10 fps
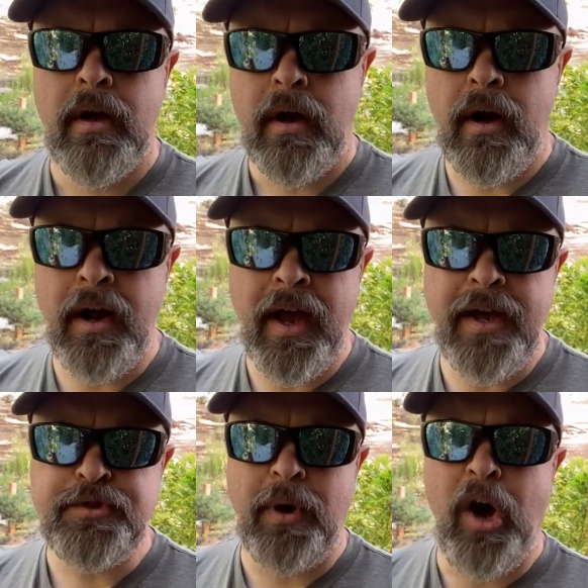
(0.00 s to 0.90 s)
All right,
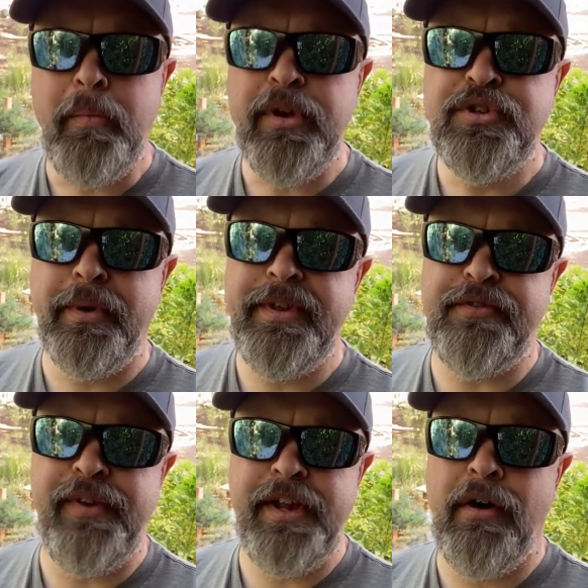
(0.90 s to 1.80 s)
guys. Well, I hope you enjoyed this
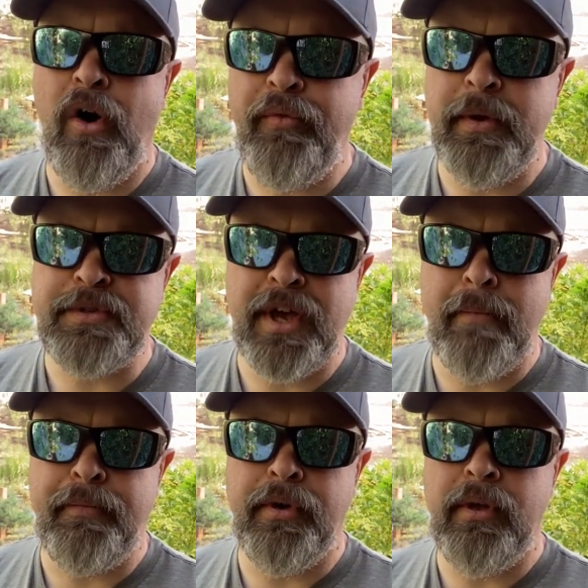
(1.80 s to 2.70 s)
video. Hopefully it was
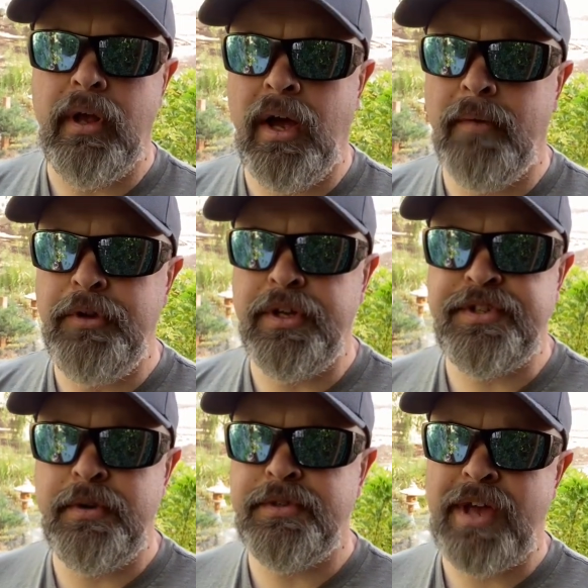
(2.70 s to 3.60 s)
helpful. You can
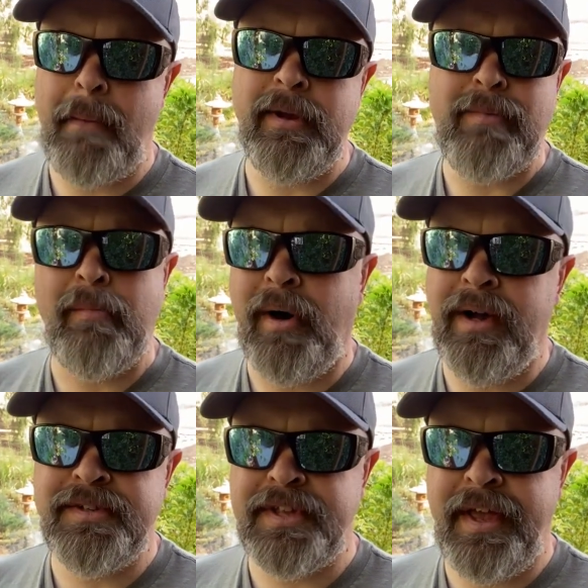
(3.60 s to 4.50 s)
see what's happening in my
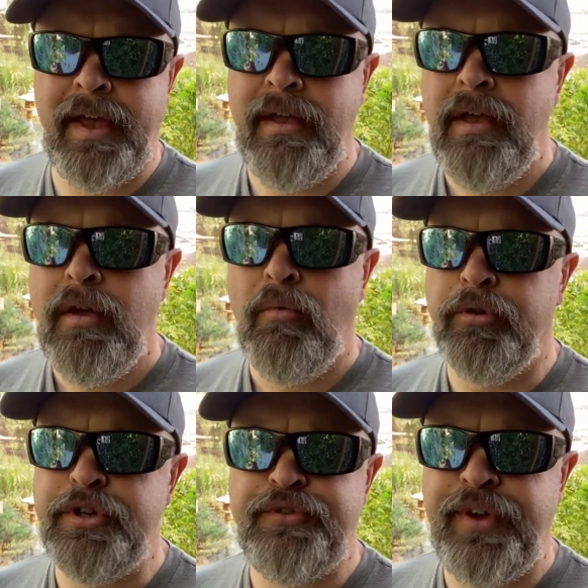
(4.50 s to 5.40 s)
pond today.
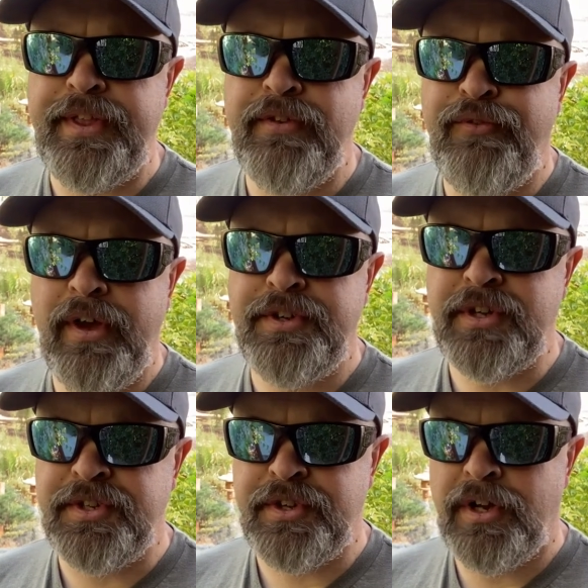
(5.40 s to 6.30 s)
We're just feeding the fish.
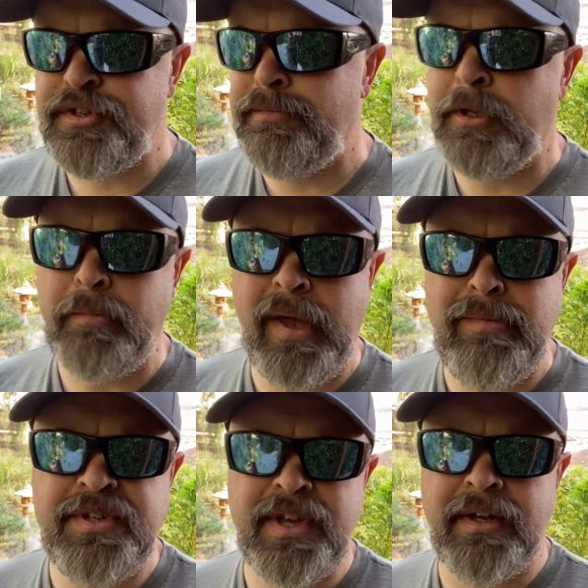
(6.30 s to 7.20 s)
I saw some little
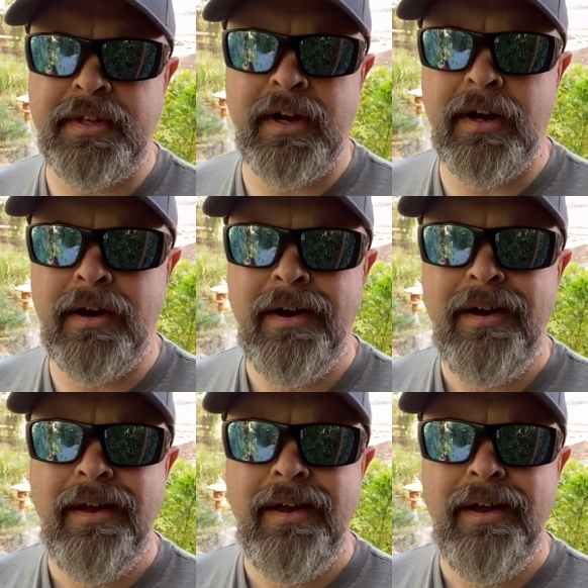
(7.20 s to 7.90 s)
babies out there.